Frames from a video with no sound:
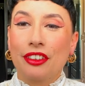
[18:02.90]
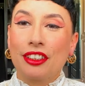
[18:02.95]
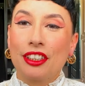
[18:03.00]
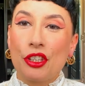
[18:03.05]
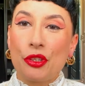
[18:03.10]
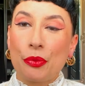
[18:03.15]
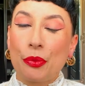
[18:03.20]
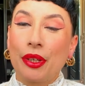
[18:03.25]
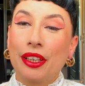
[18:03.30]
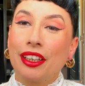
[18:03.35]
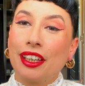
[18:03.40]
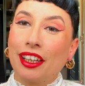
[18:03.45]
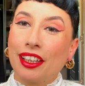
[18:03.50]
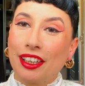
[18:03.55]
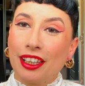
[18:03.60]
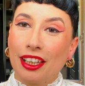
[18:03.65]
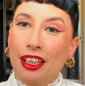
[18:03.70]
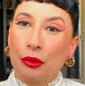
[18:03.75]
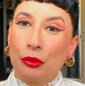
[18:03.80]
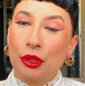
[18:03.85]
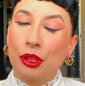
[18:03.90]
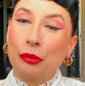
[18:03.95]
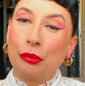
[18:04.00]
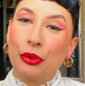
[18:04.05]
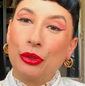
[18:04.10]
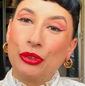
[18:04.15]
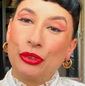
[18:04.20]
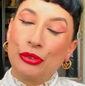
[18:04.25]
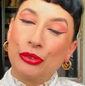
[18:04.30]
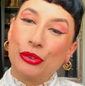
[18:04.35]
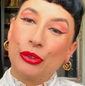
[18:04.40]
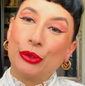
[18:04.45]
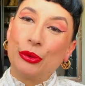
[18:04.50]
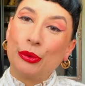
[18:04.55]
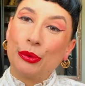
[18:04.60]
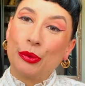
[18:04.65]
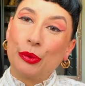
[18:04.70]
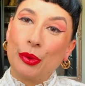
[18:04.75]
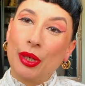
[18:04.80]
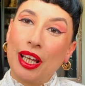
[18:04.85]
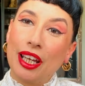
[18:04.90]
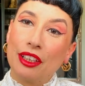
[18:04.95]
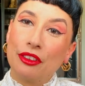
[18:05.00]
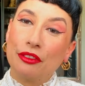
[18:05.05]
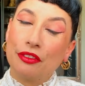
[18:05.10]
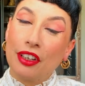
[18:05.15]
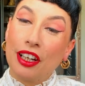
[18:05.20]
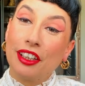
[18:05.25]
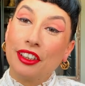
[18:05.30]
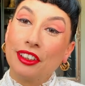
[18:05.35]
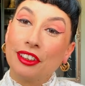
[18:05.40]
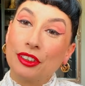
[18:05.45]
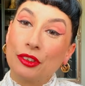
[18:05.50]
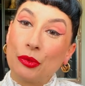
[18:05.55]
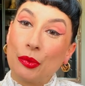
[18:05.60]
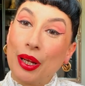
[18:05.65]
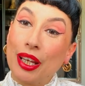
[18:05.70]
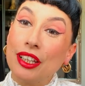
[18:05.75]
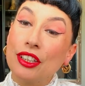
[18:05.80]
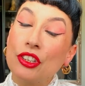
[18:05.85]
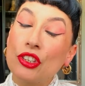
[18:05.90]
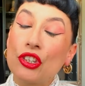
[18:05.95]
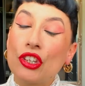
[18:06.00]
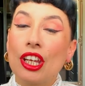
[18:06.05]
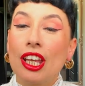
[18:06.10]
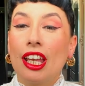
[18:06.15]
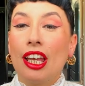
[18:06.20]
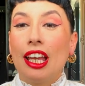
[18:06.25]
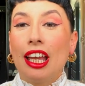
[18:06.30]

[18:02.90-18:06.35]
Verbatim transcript: This one again with a beautiful red vinyl trench.